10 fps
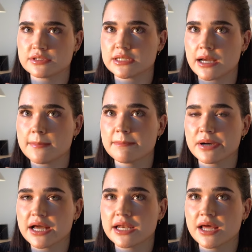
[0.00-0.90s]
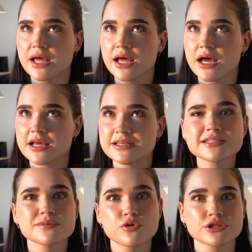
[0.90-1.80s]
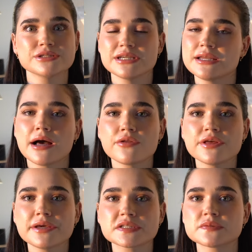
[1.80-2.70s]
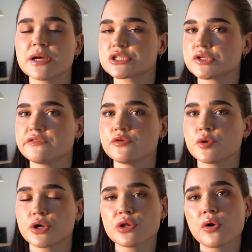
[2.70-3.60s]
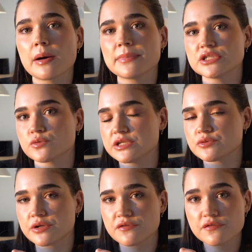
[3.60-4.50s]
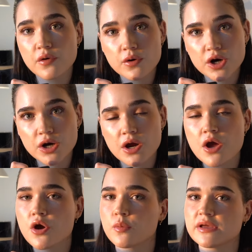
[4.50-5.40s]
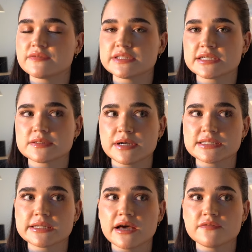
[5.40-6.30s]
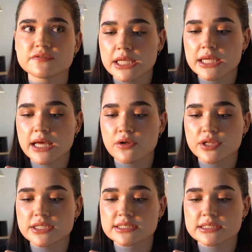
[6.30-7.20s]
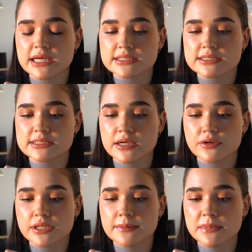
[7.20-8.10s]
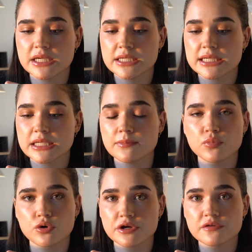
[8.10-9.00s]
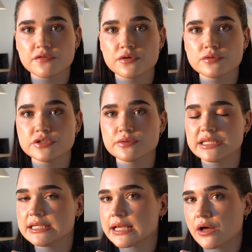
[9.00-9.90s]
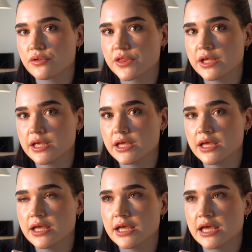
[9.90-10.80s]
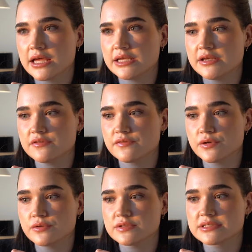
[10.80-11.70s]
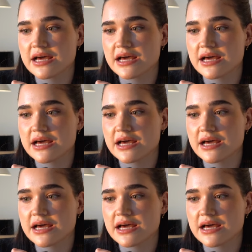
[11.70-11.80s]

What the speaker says: the time, but I think it's important to eat healthy, especially if you want to glow up in 2024. We have 6 months left. Eating healthy doesn't necessarily mean eating boring foods. You can eat healthy and eat foods